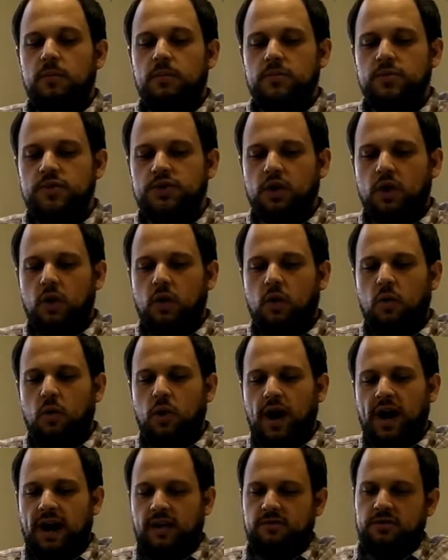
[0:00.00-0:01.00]
So
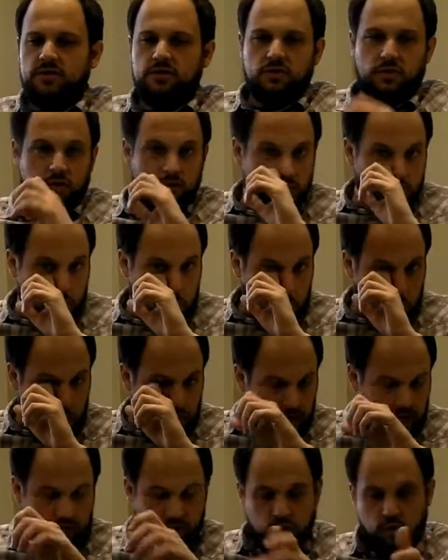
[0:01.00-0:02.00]
I have
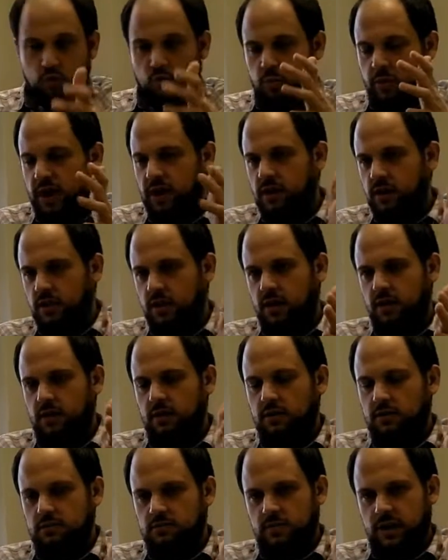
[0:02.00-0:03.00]
these two
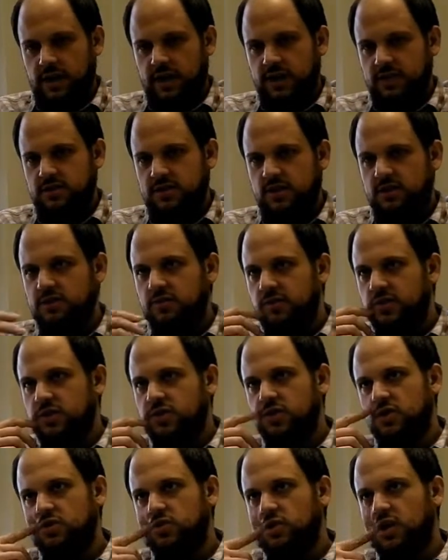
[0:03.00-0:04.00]
parallel, I guess, sets of
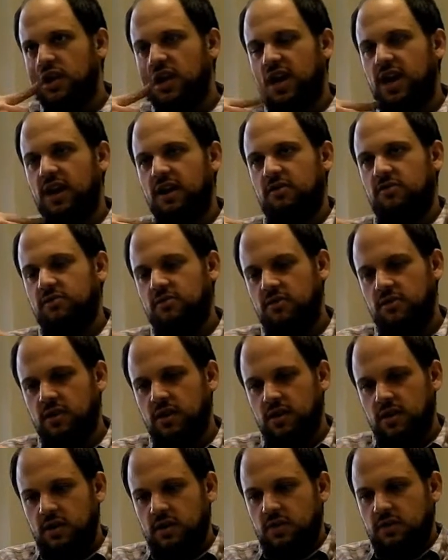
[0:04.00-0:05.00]
interest, right? I have
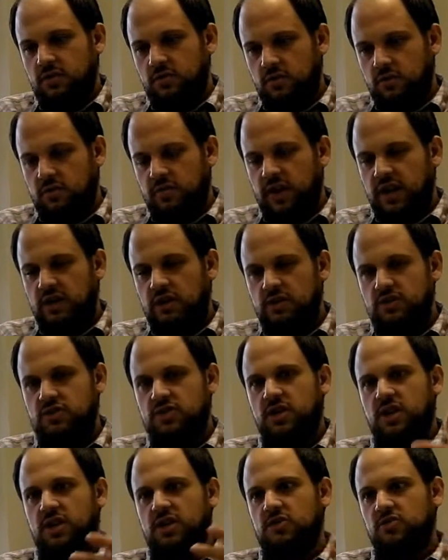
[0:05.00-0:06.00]
sort of English
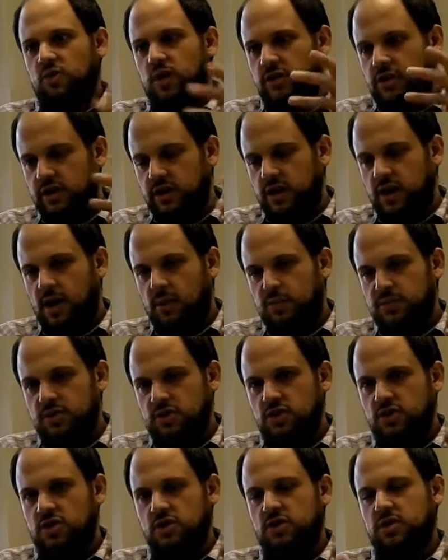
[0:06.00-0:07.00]
studies, rhetoric and
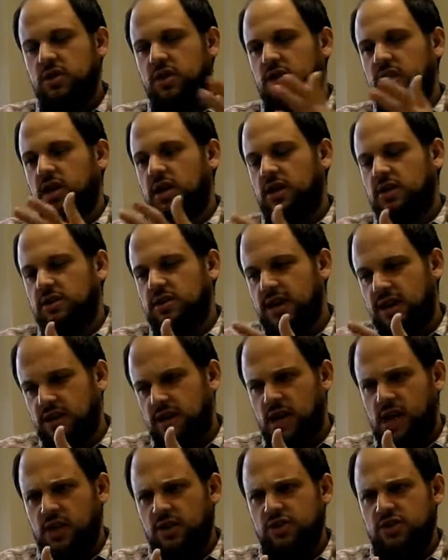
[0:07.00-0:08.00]
composition, and then
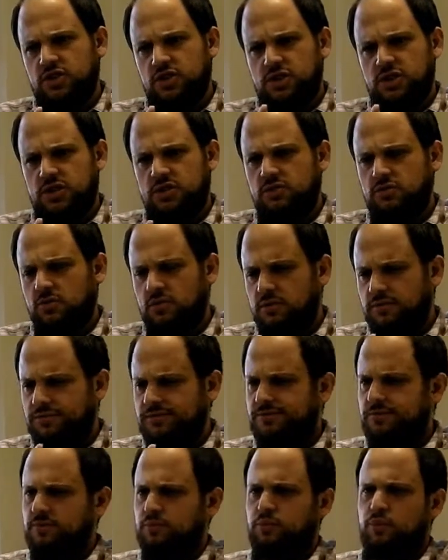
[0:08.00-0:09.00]
technology sort of
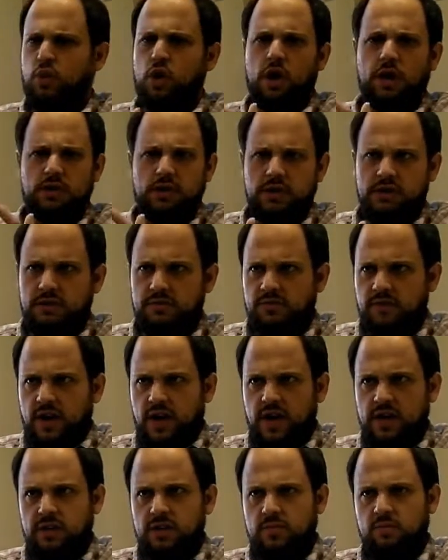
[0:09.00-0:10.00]
broadly
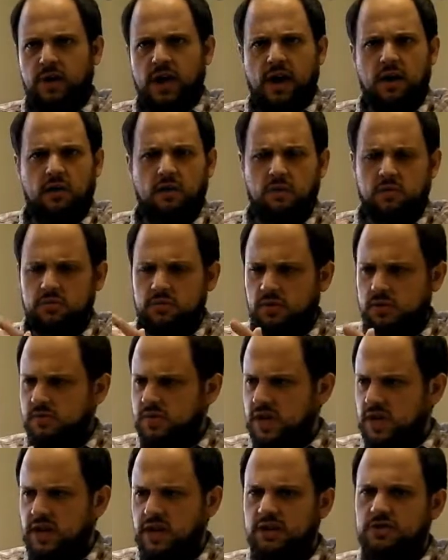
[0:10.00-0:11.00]
defined. I'm now sort of
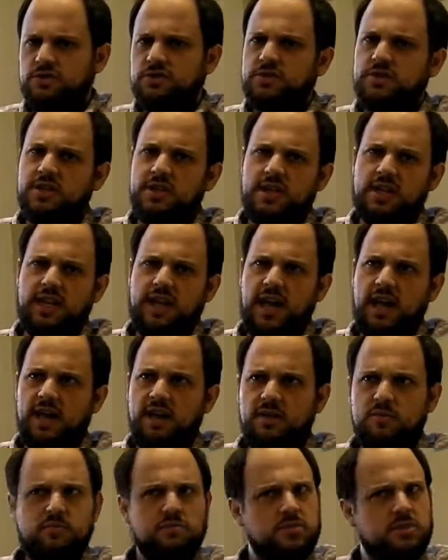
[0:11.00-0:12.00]
getting interested in
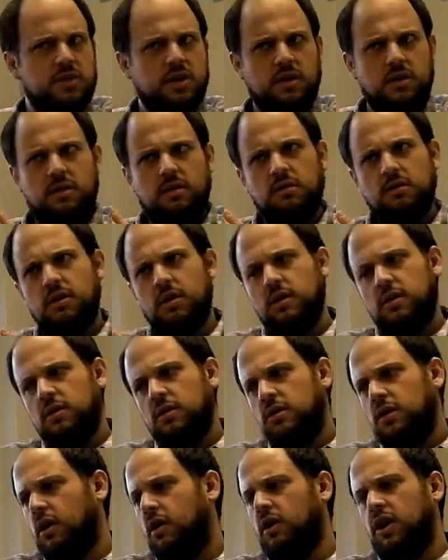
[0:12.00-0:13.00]
games and
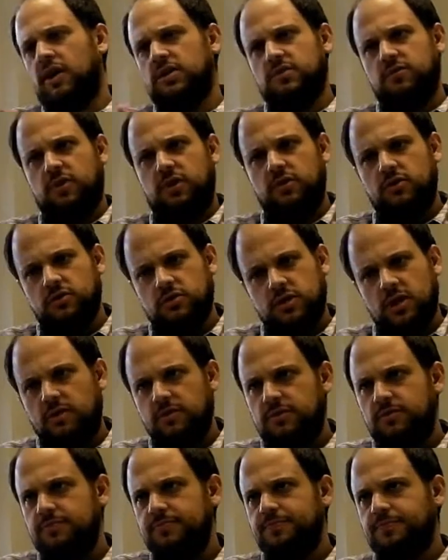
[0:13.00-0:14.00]
all kinds of other stuff.